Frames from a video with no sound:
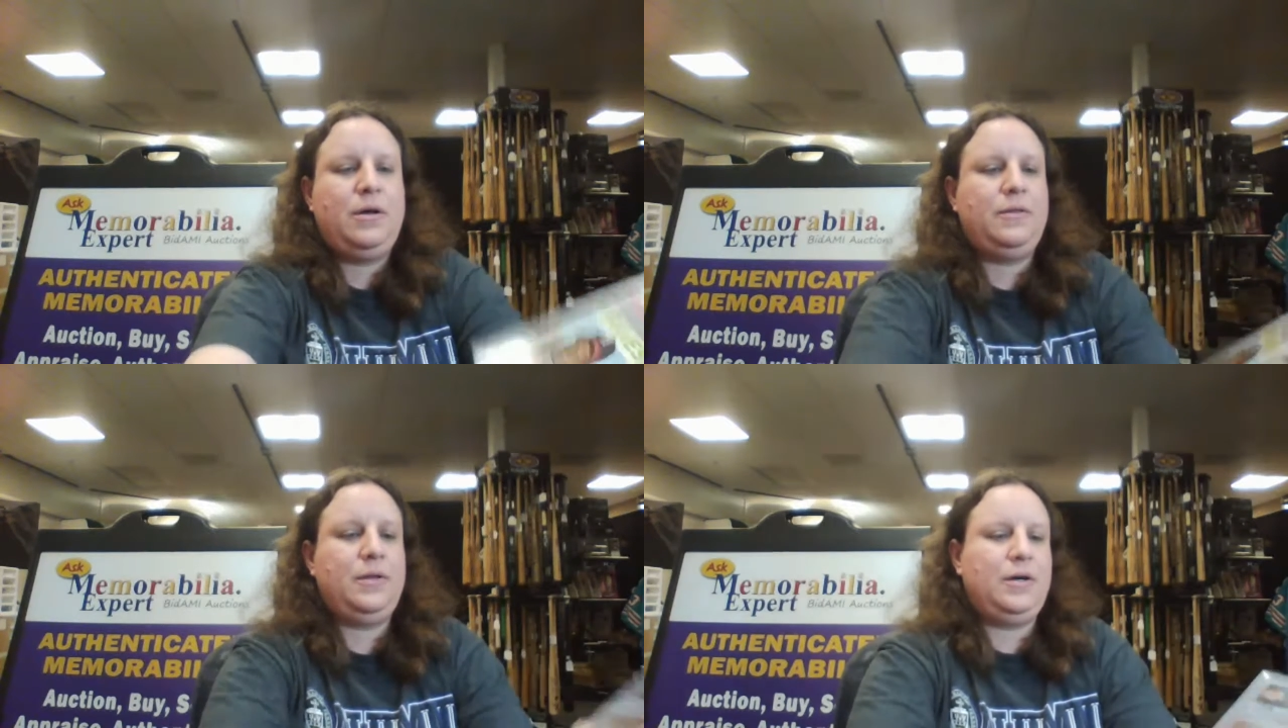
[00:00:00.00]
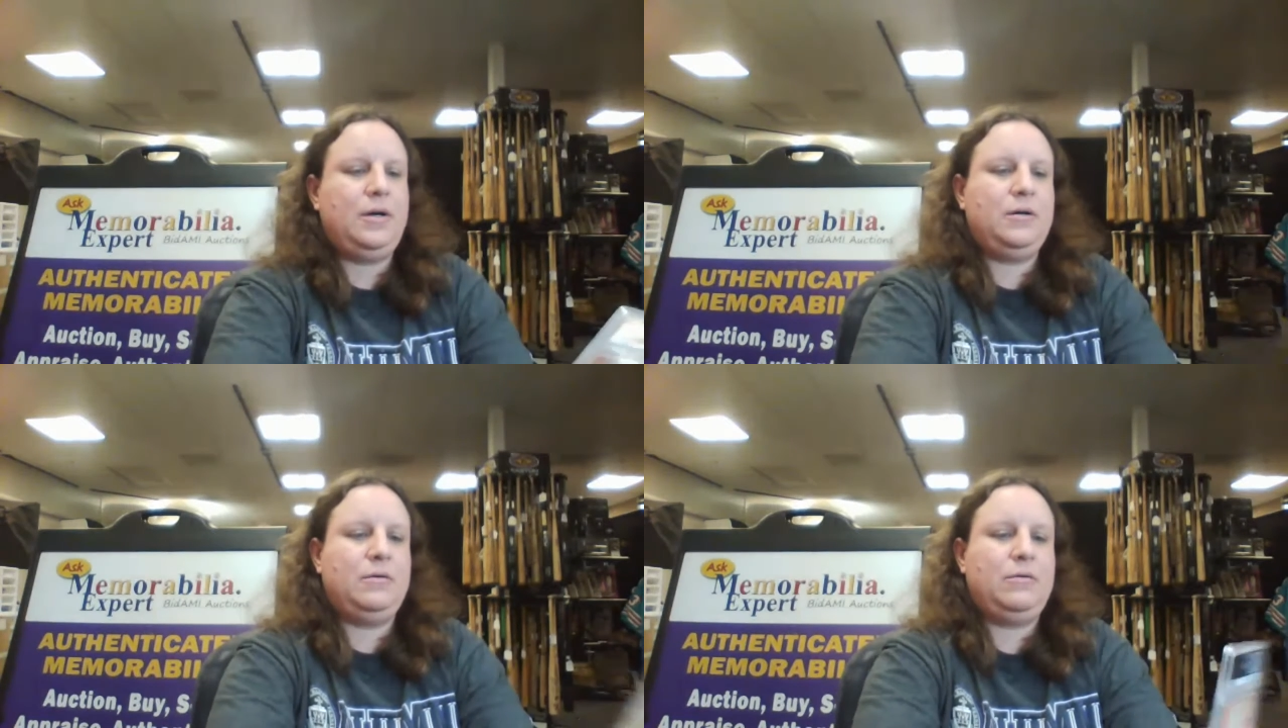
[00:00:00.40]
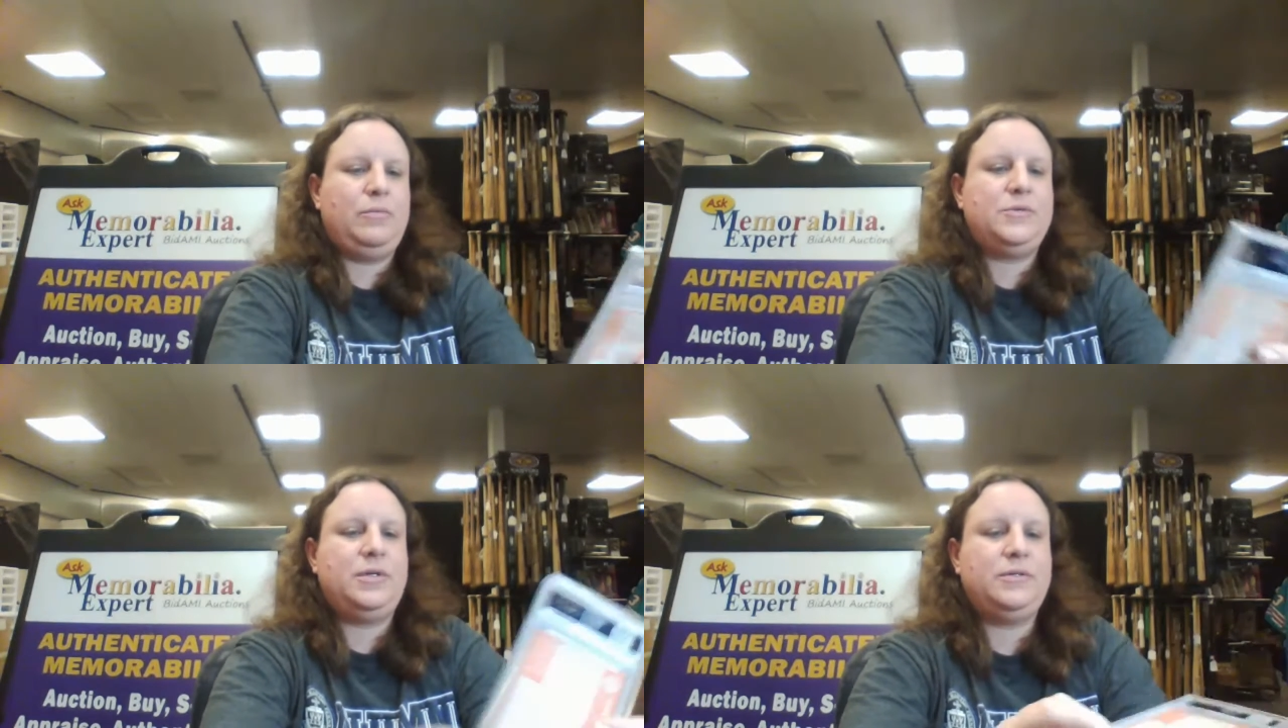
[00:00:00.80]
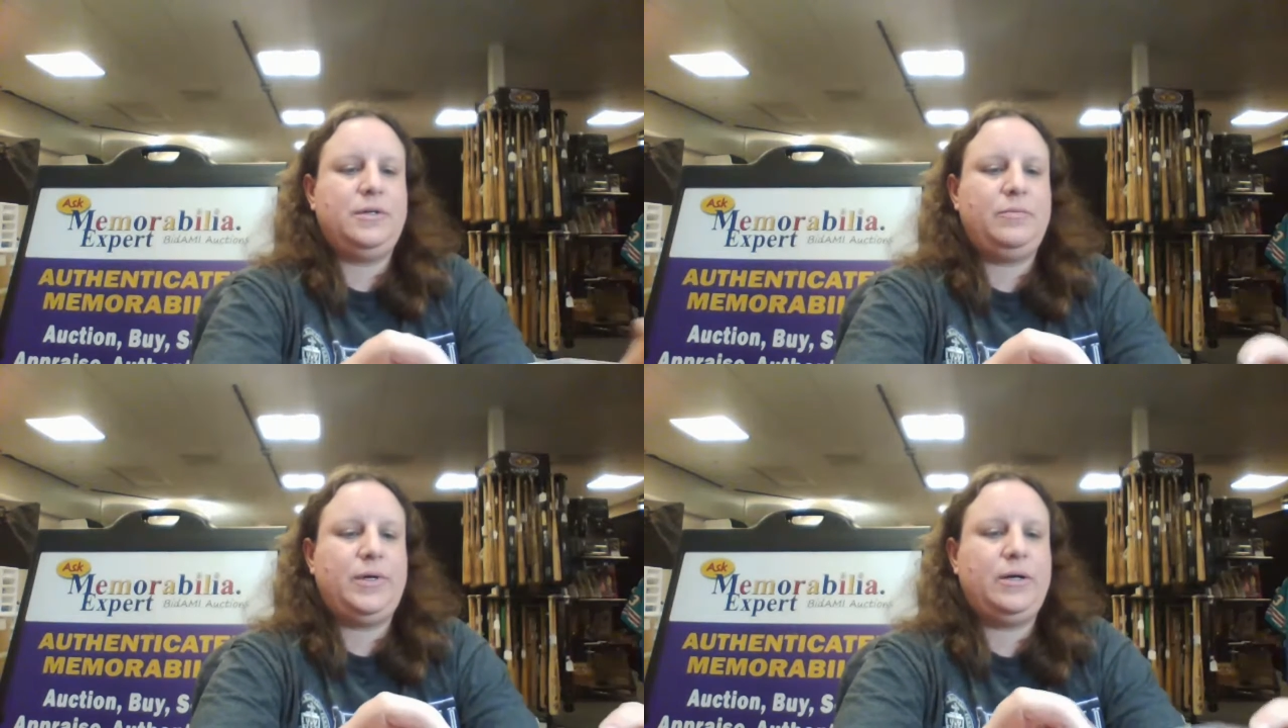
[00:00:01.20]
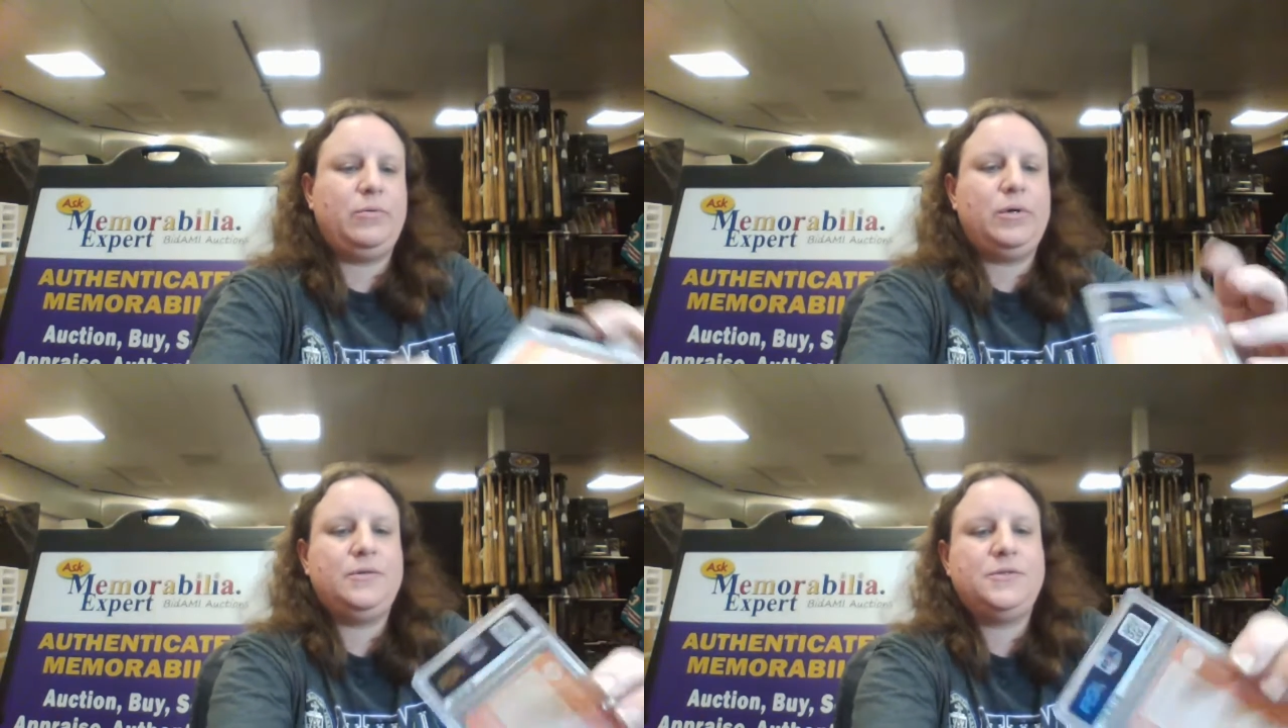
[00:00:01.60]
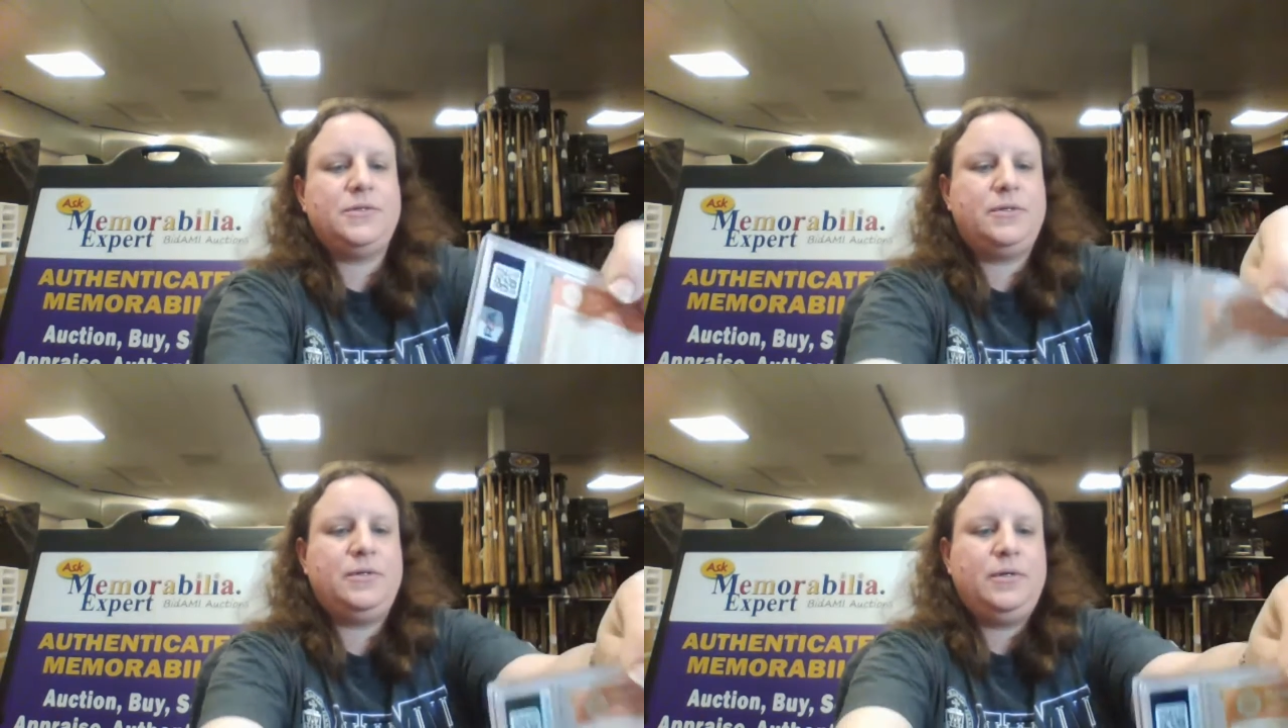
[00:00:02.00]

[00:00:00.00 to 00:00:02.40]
there. Oops, I did it backwards.